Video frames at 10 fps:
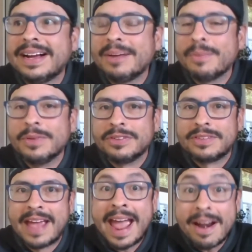
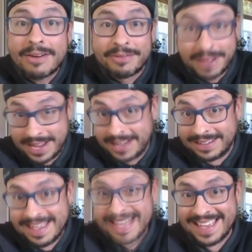was terrifying.
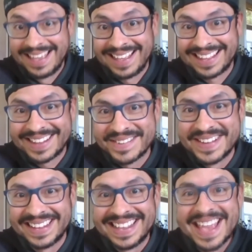
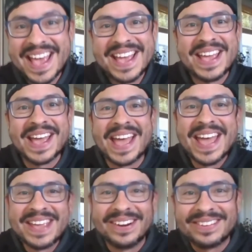
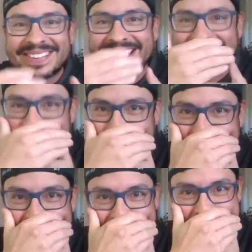You don't see it because we're
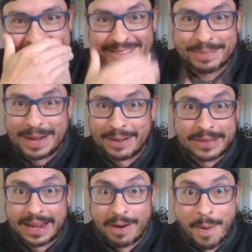wearing our mask, but I was
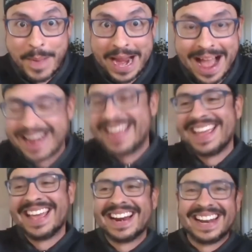like, oh my god,
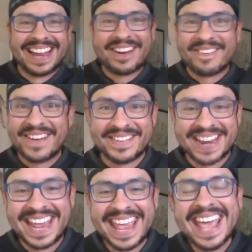like
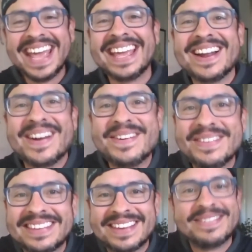what?
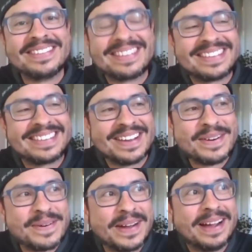It was
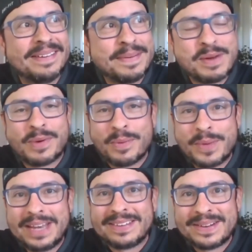so. I mean, what
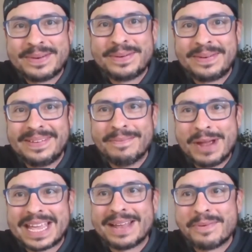we do
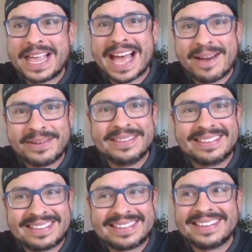week in week out
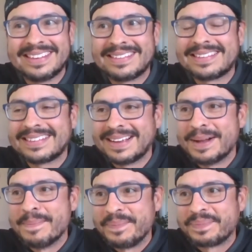is
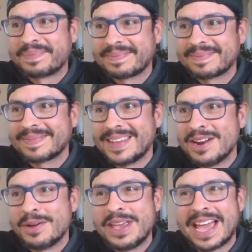
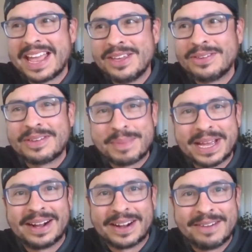you get used to
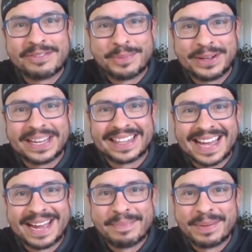being uncomfortable like
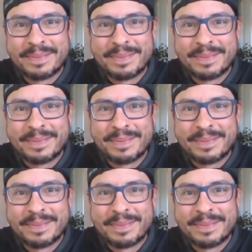that, but